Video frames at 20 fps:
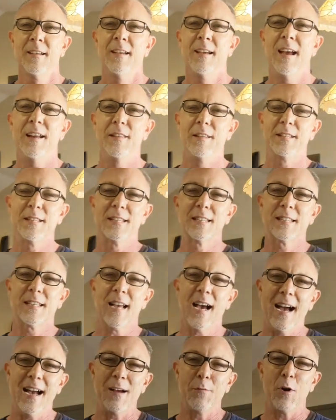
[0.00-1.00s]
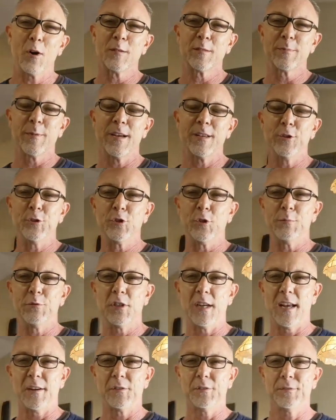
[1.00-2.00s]
Hey, this is Sky. Welcome to my YouTube
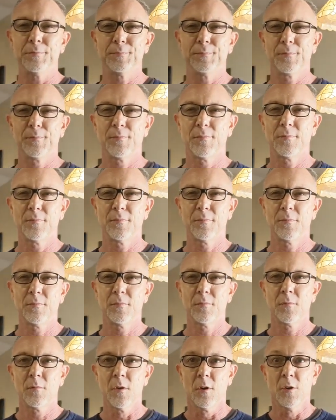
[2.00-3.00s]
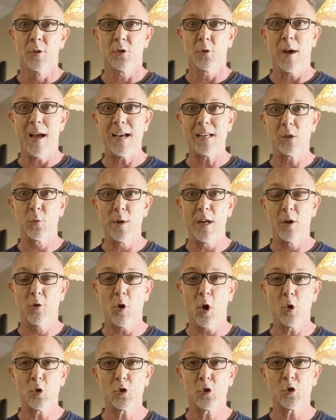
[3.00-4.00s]
channel. So, as we
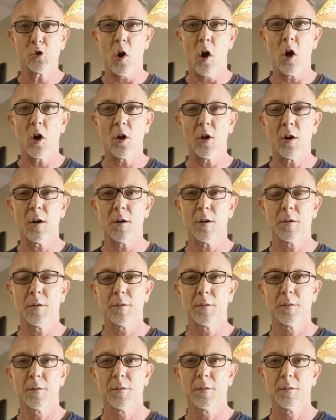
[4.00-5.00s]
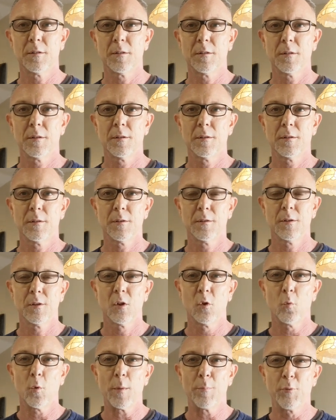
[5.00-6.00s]
grow stronger,
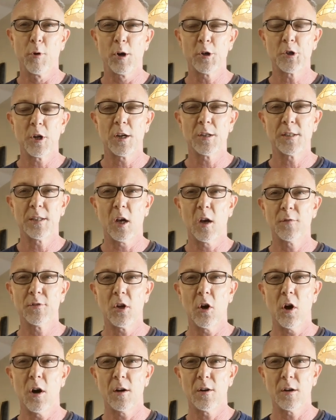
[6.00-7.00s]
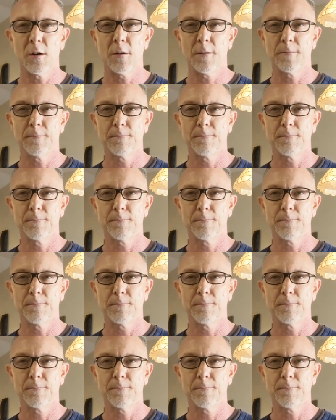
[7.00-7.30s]
we push ourselves harder.